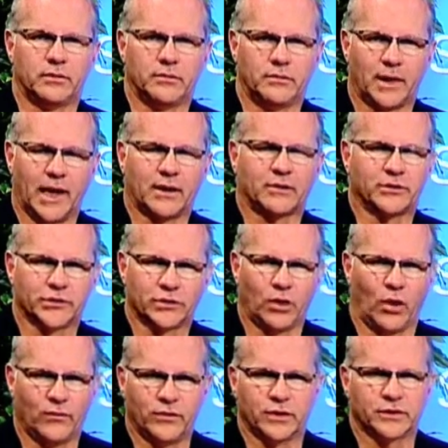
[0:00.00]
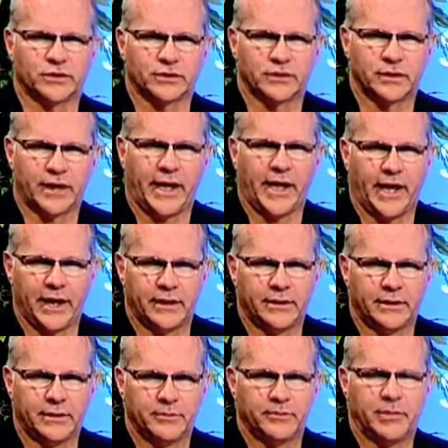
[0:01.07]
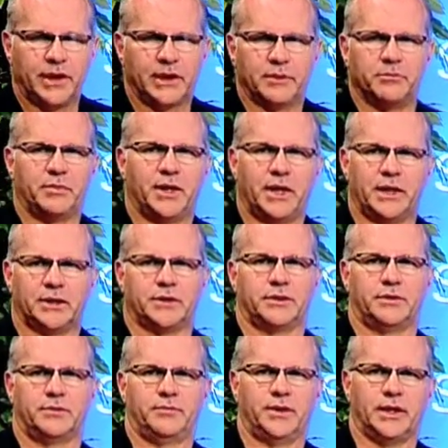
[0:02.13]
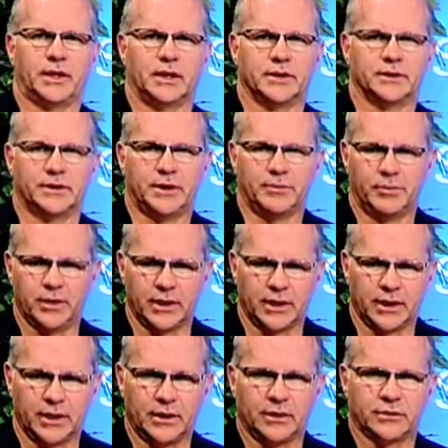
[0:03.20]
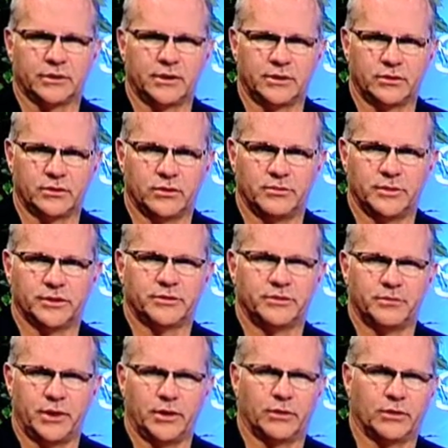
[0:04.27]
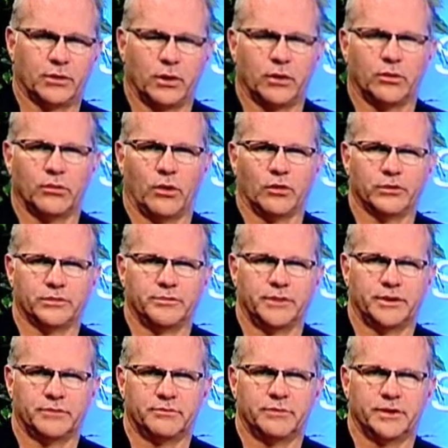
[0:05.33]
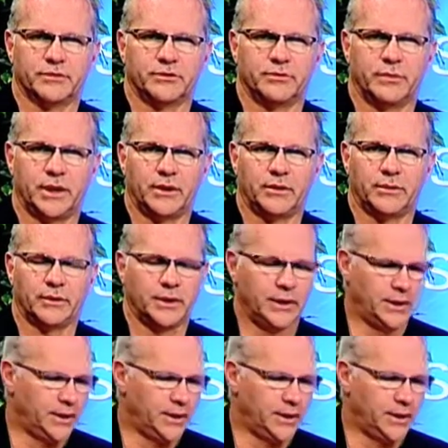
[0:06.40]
Michael Sovis can be impeached because he pleaded guilty to a misdemeanor or gross mis misdemeanor.